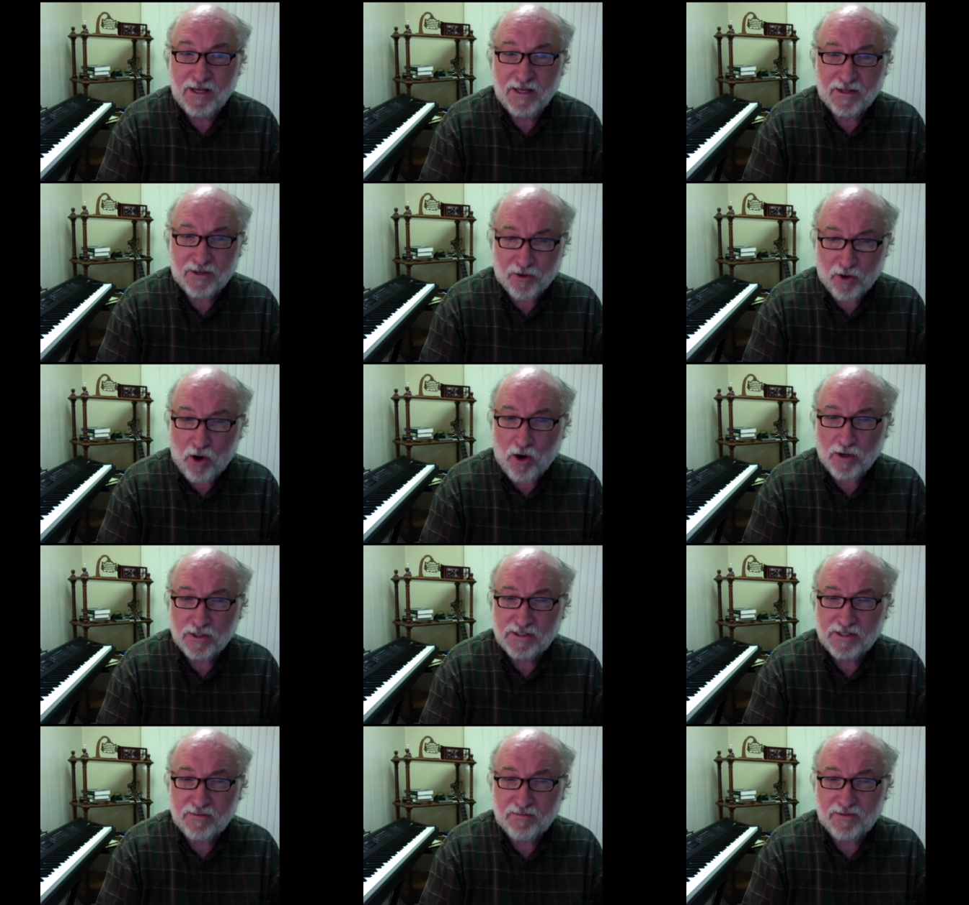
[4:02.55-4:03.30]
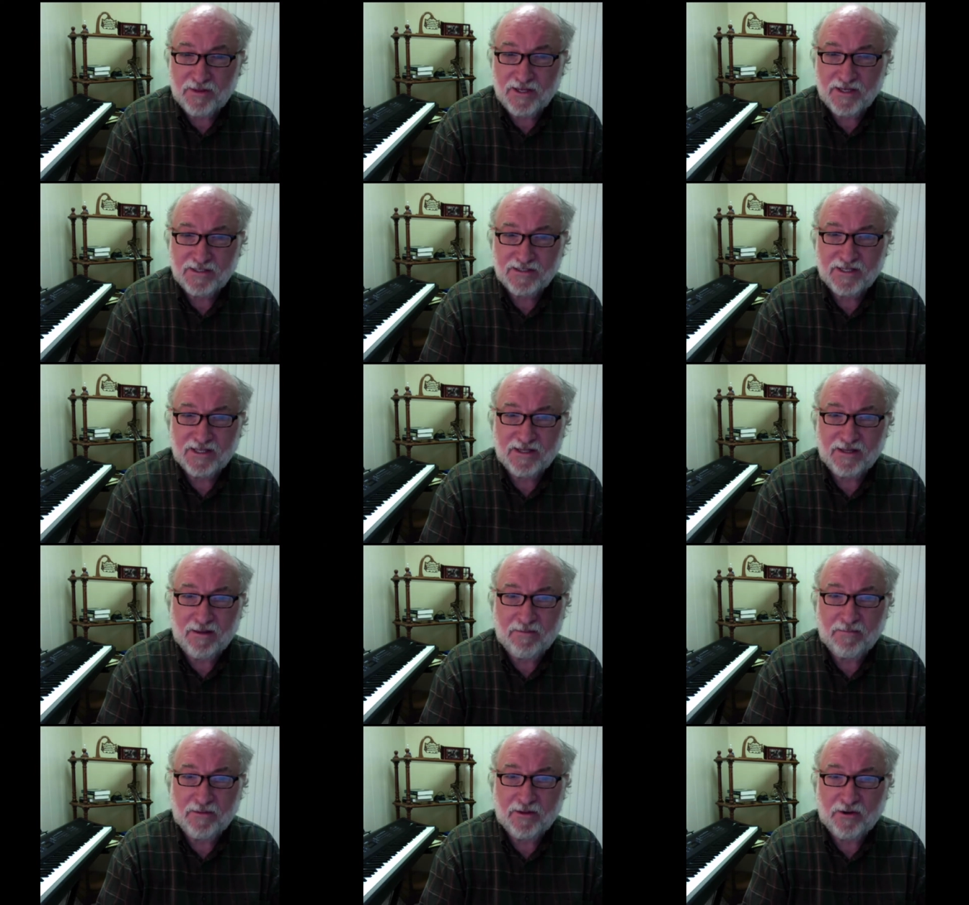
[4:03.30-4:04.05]
There are some things in
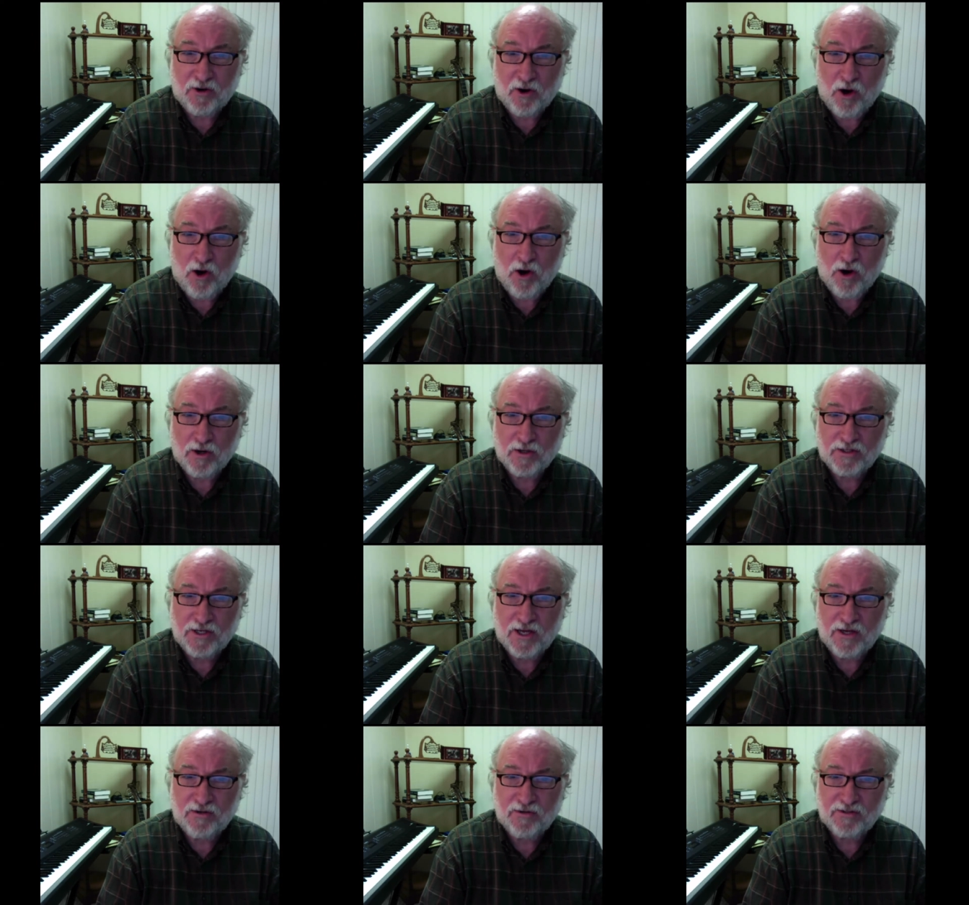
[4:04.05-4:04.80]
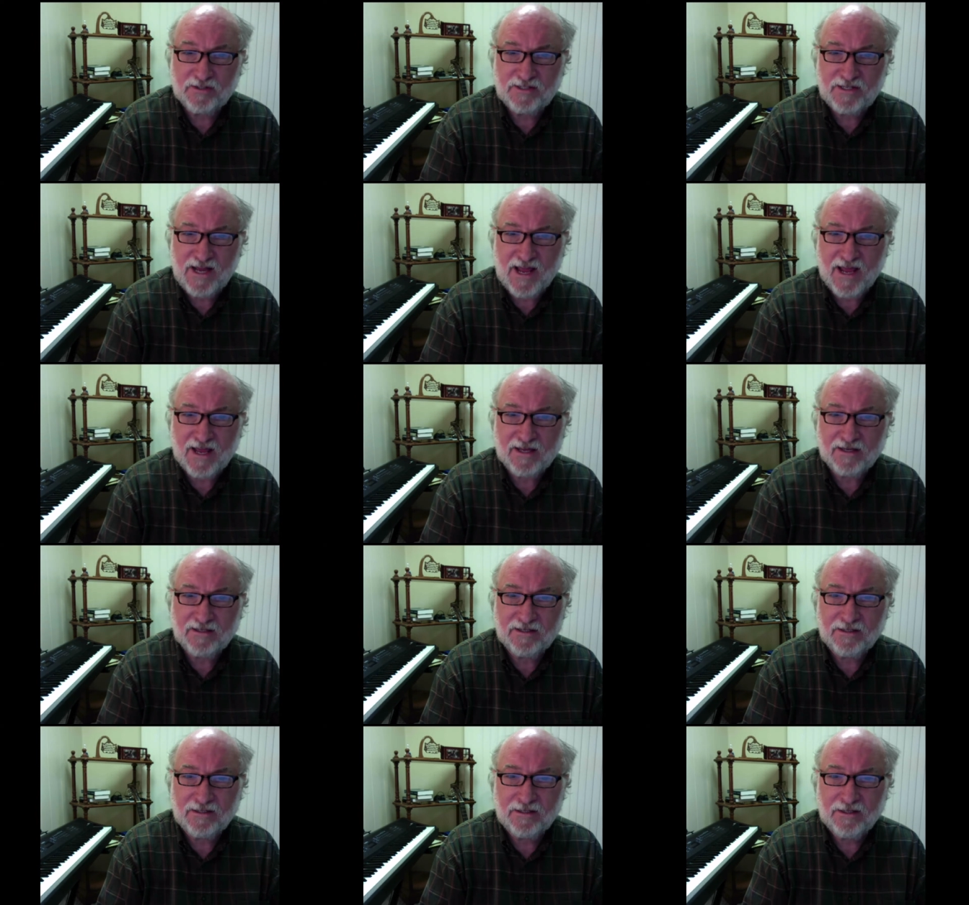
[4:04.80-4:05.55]
them that are hard to
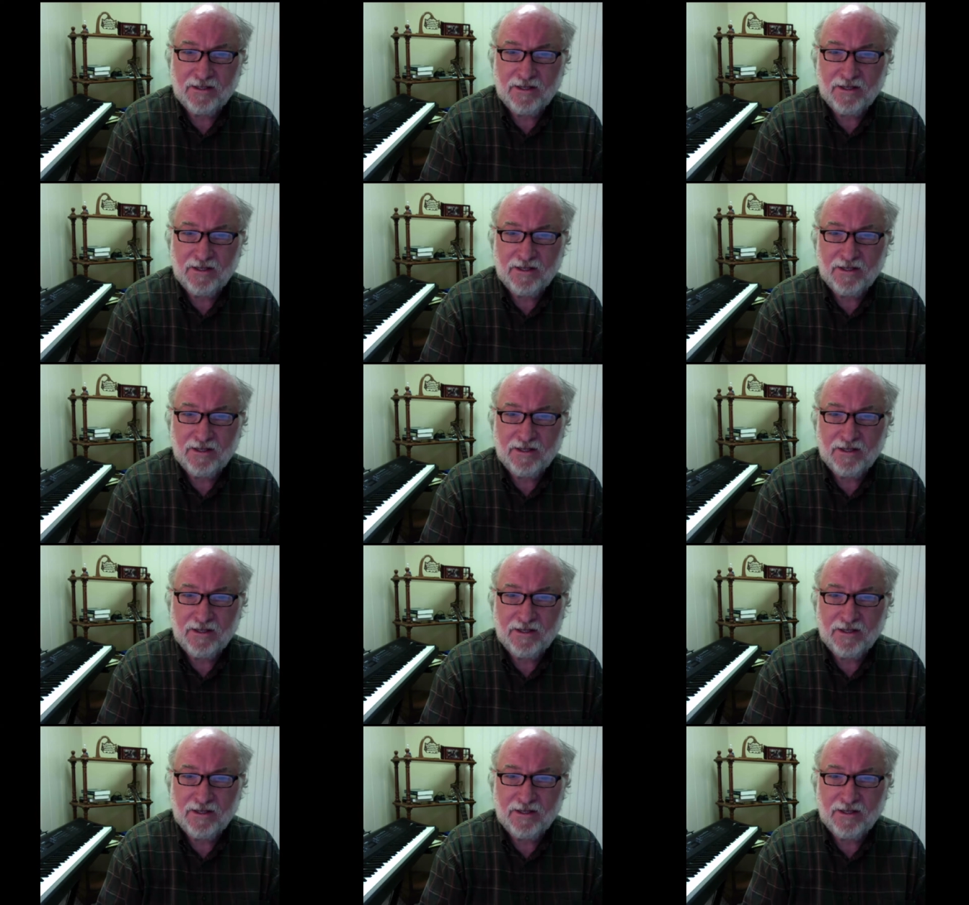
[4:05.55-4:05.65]
understand,